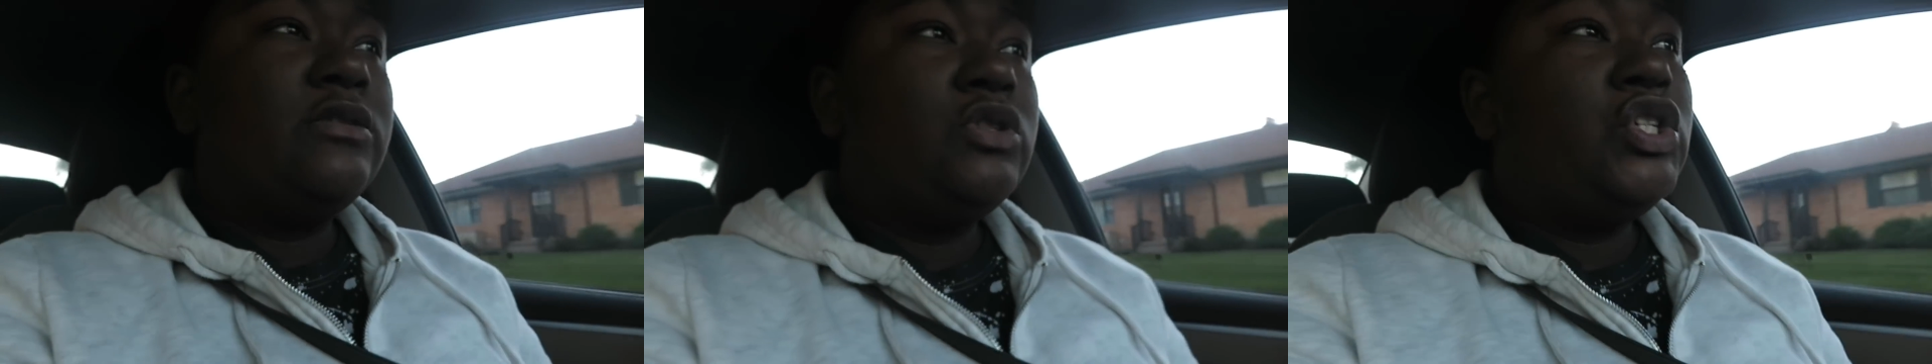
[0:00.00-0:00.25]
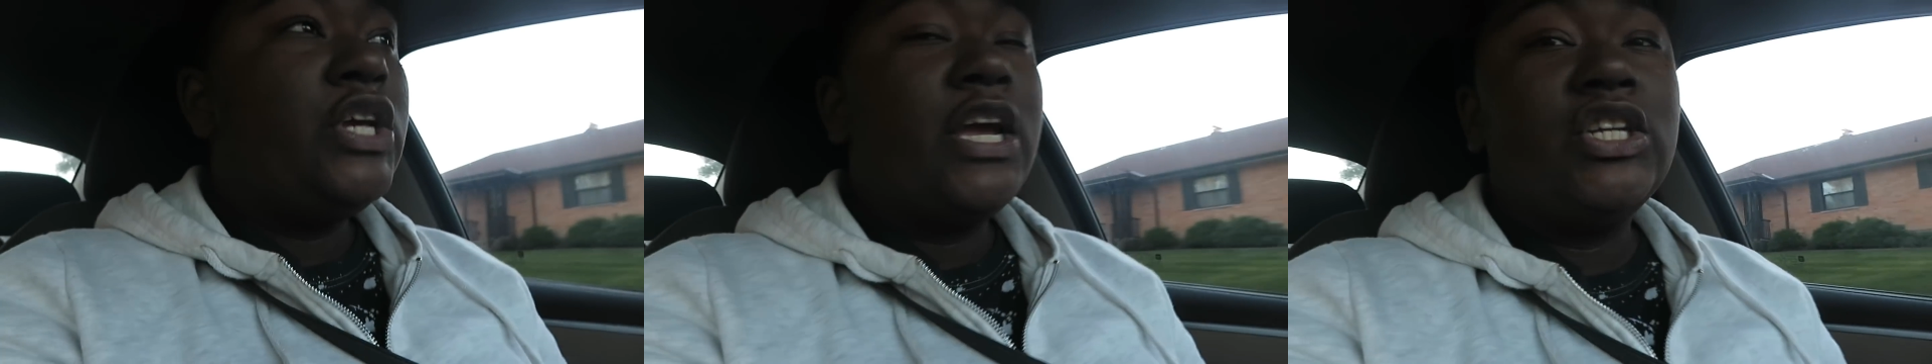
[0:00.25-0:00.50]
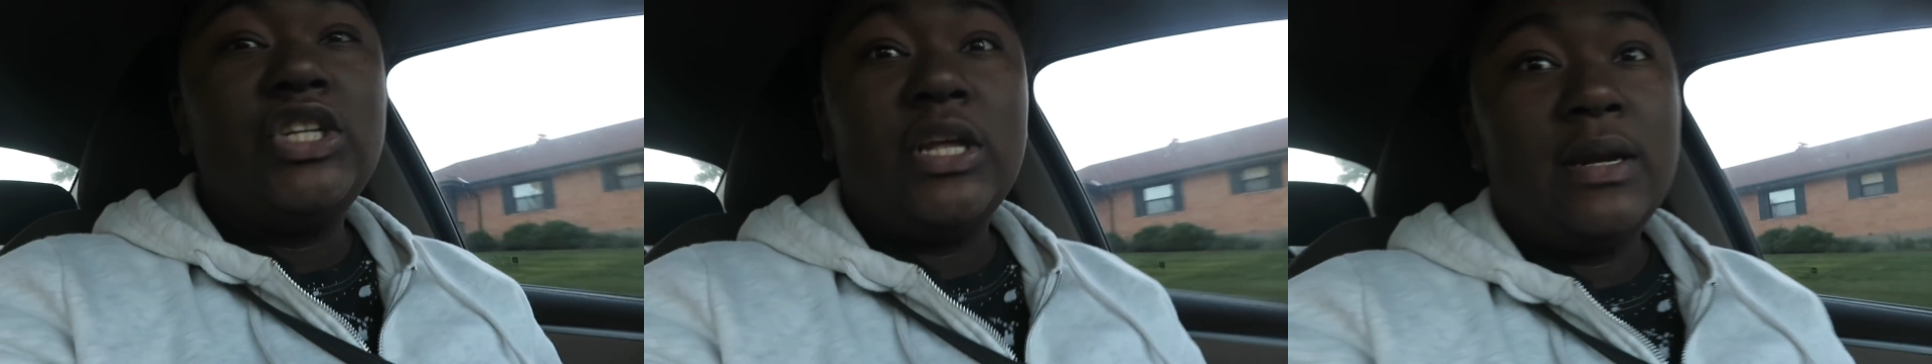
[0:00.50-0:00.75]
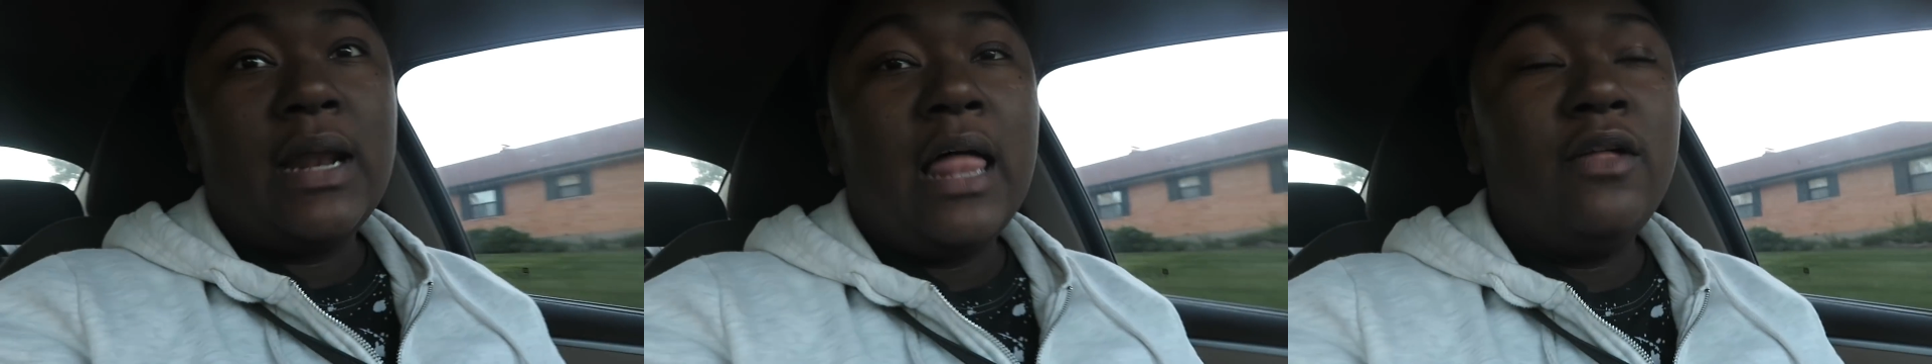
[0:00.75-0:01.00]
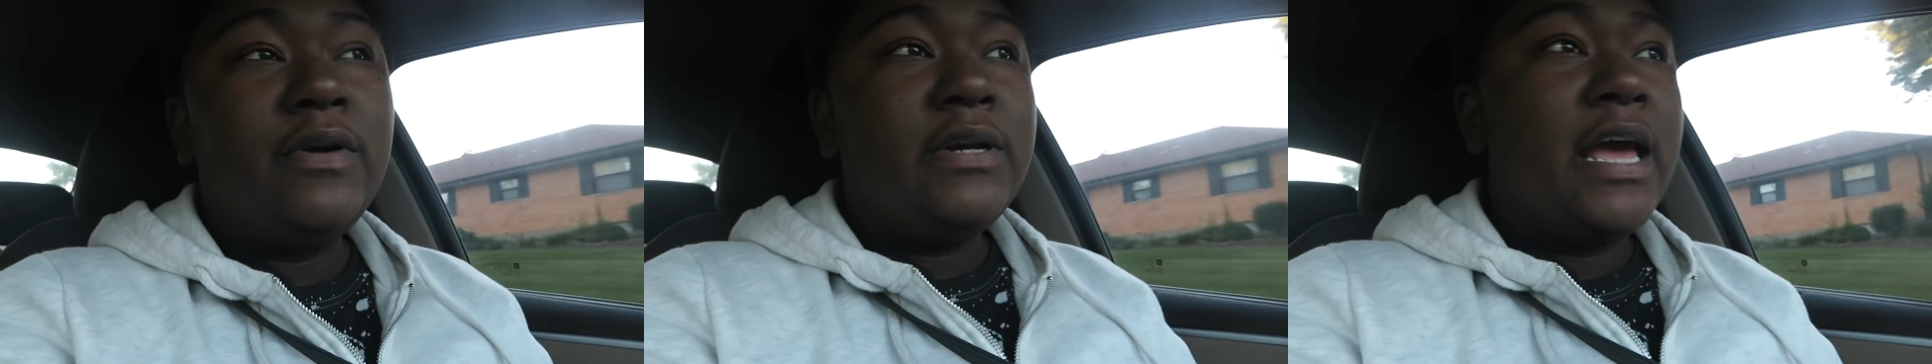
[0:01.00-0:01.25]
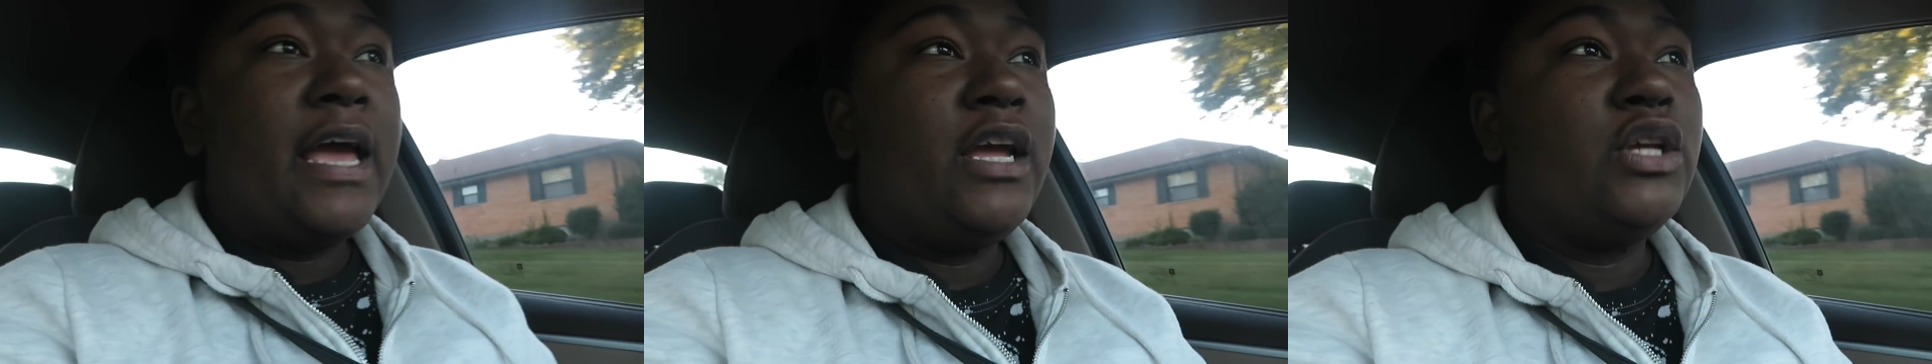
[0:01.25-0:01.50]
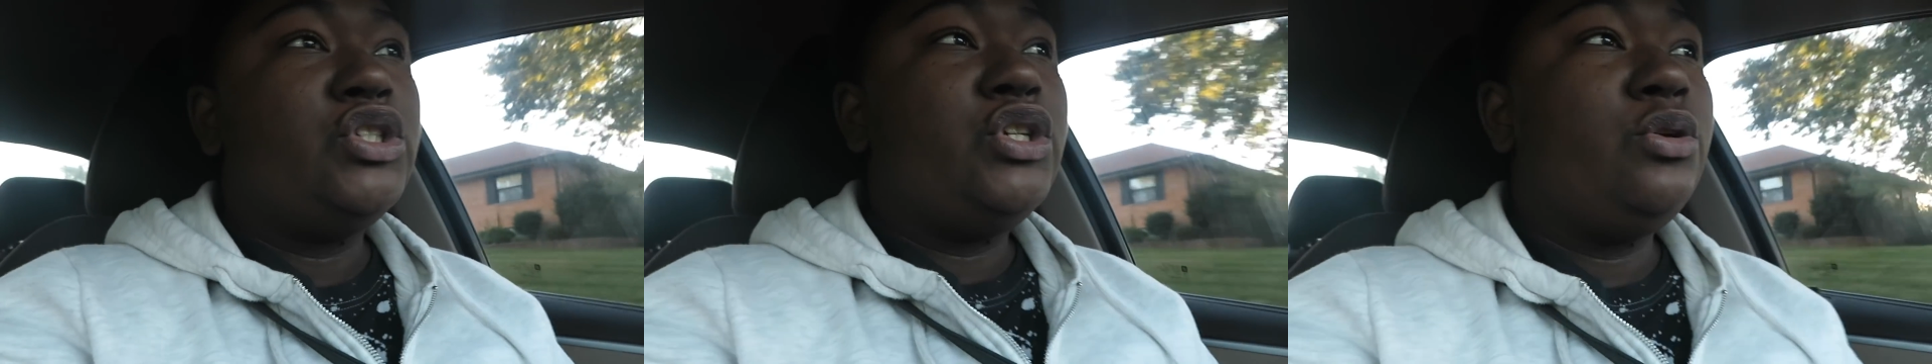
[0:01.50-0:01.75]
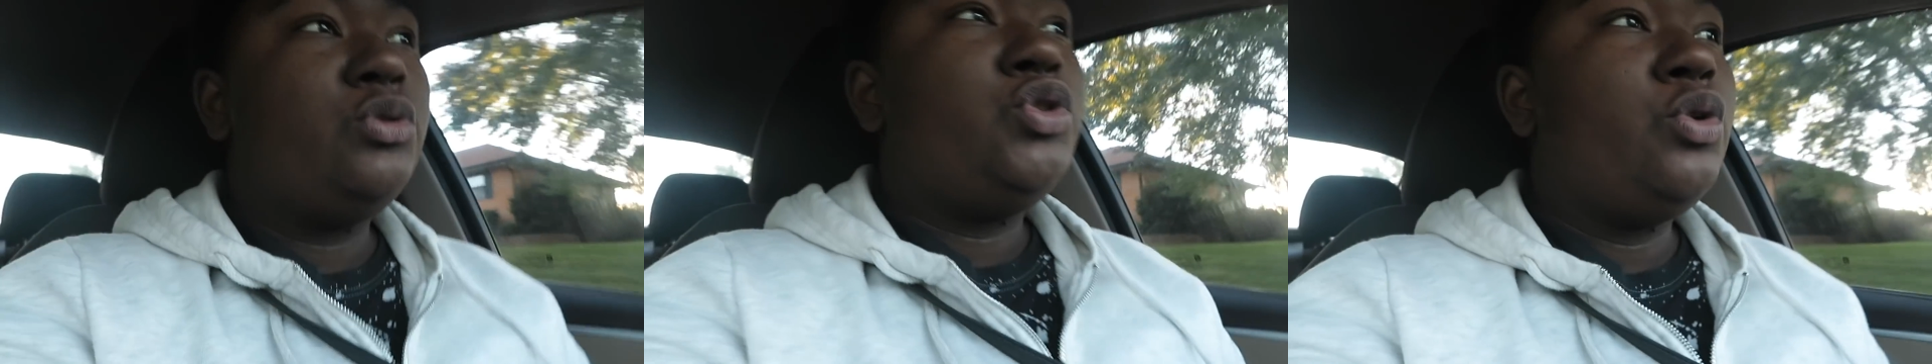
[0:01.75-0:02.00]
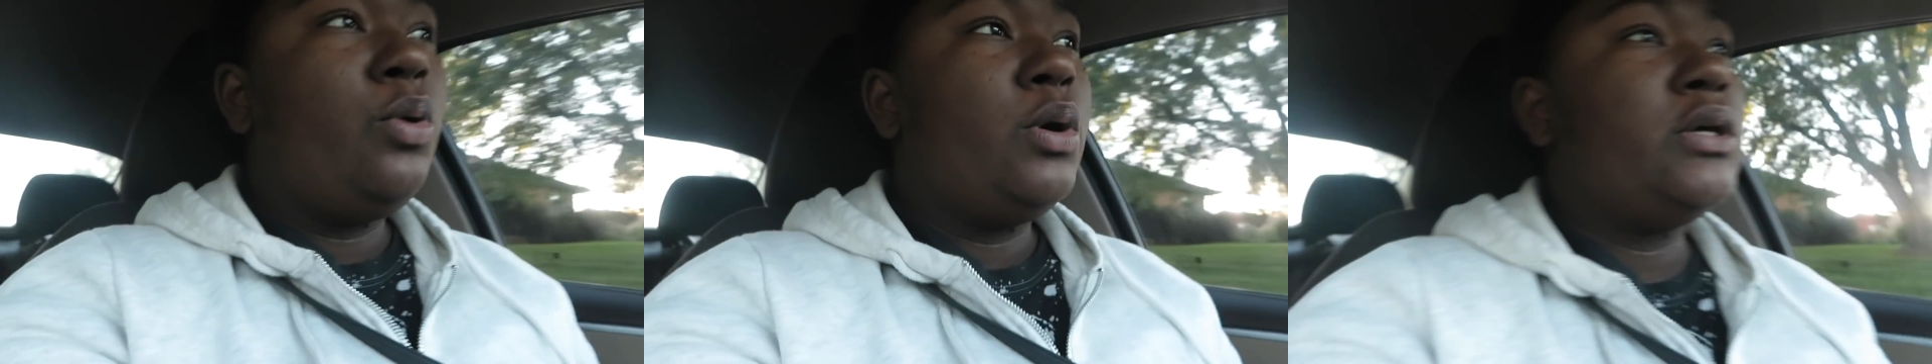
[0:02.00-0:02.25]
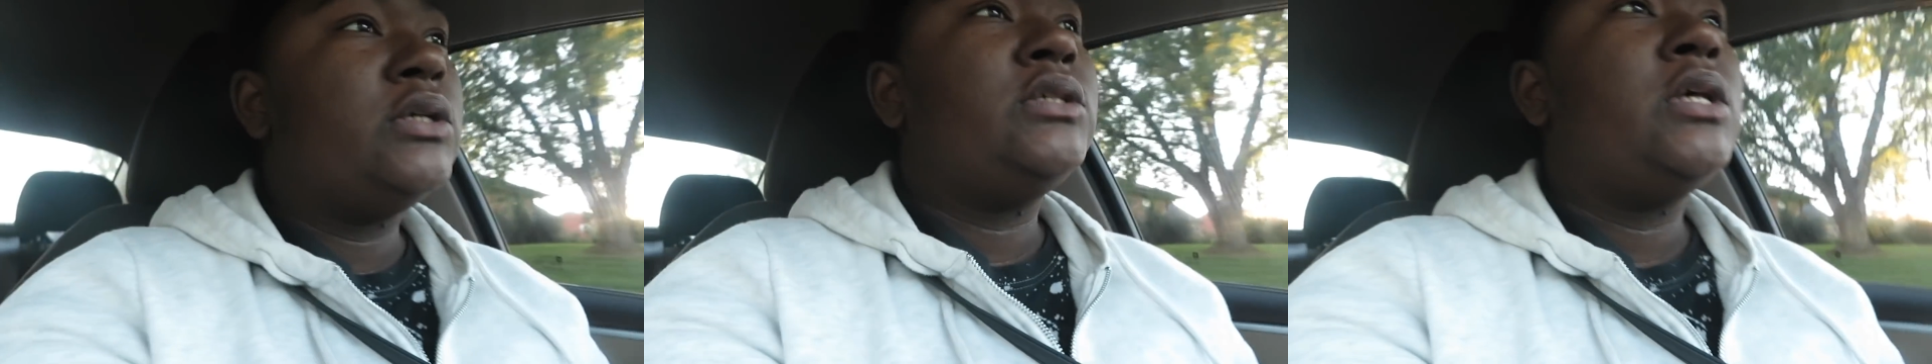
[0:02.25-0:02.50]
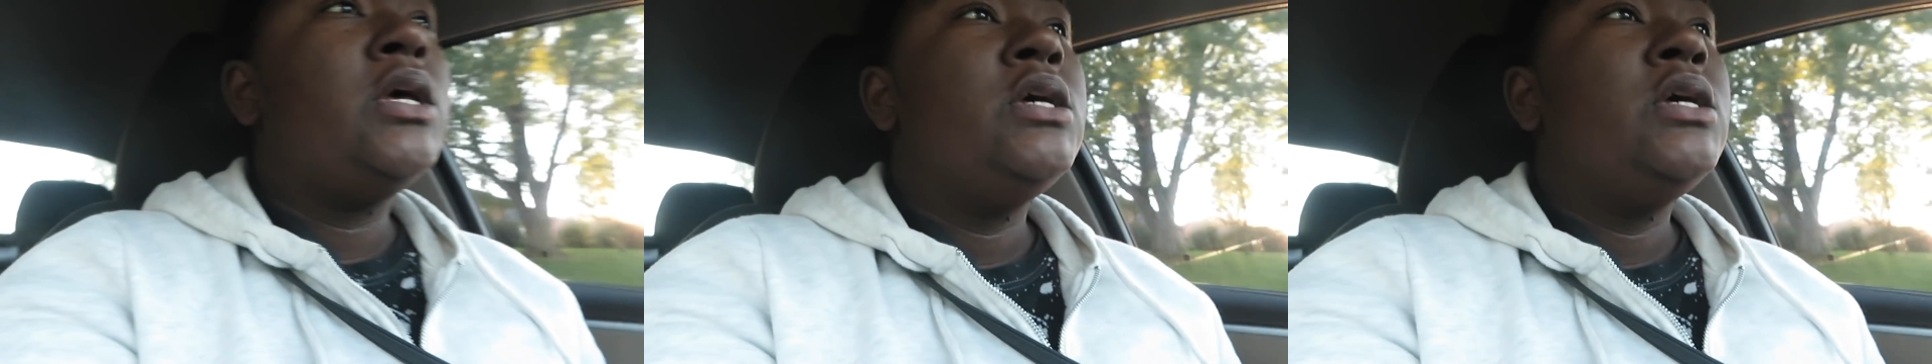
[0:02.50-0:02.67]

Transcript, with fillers: That's what she gets. She had $1 a day, and she do chores